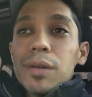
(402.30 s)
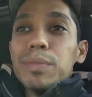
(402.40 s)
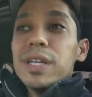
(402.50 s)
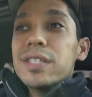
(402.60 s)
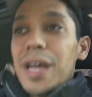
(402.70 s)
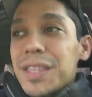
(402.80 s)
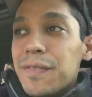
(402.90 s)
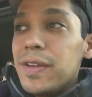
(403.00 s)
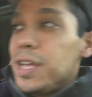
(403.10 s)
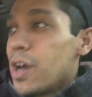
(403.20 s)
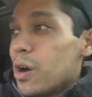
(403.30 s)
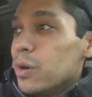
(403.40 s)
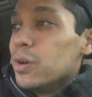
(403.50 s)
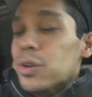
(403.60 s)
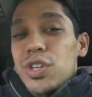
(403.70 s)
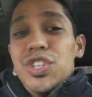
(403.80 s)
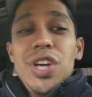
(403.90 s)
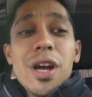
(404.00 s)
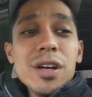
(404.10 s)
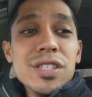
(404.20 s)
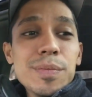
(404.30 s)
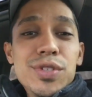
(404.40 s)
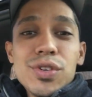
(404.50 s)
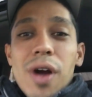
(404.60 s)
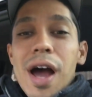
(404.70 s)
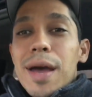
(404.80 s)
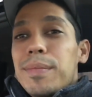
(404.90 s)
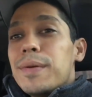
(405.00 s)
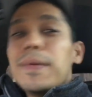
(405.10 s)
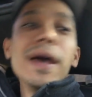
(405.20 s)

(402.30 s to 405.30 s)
Please like the video, share, subscribe,